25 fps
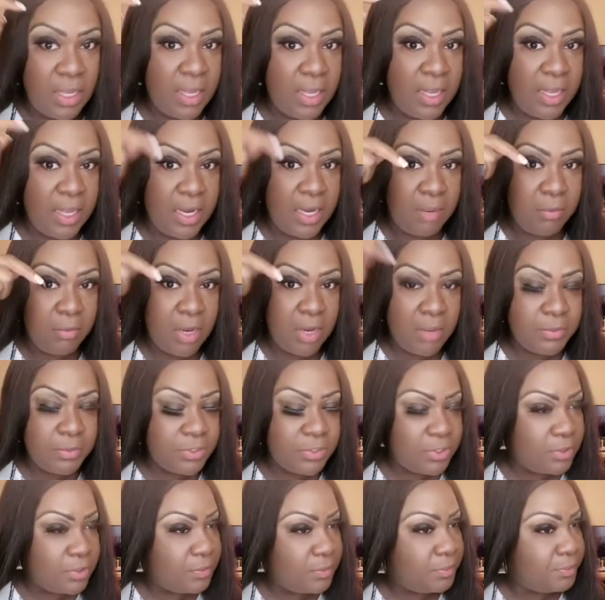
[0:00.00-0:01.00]
And I
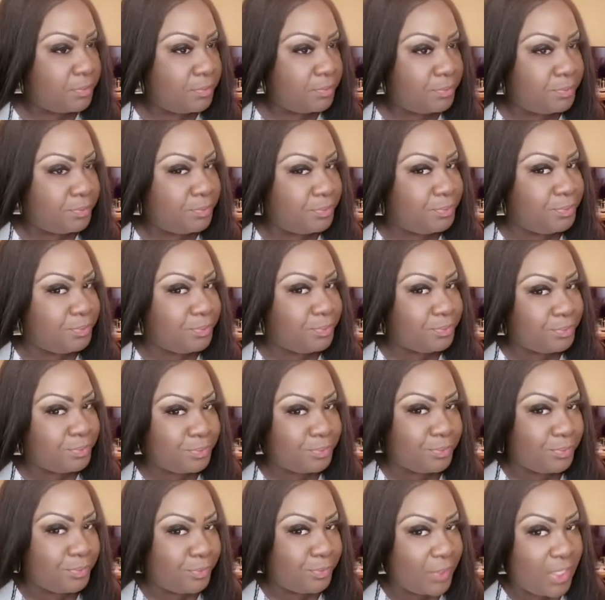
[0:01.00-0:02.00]
promise you,
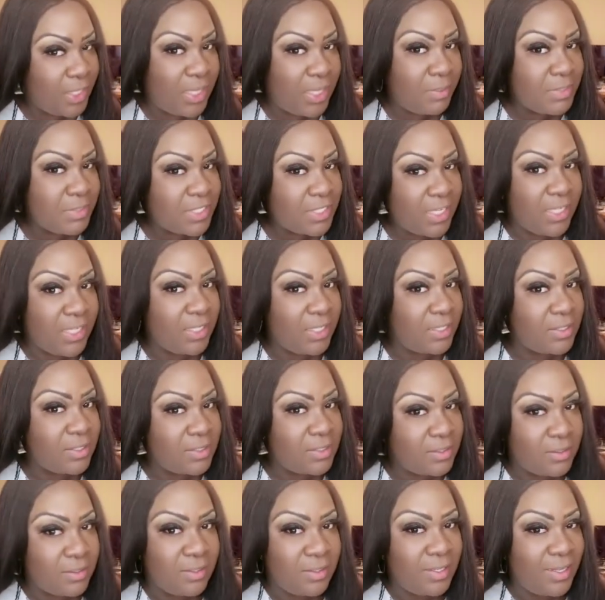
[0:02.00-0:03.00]
let me tell you
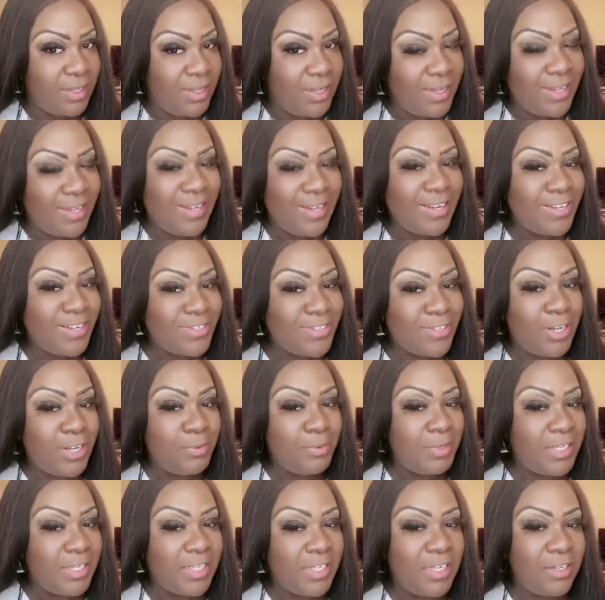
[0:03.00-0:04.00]
this. Here's going to
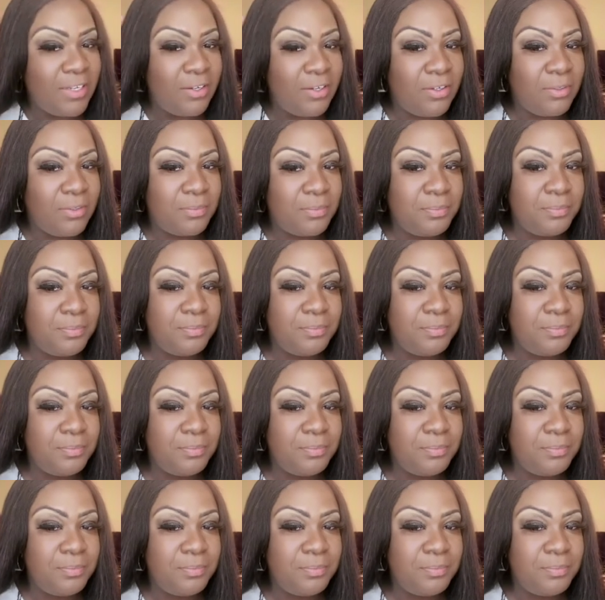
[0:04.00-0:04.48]
be the kicker.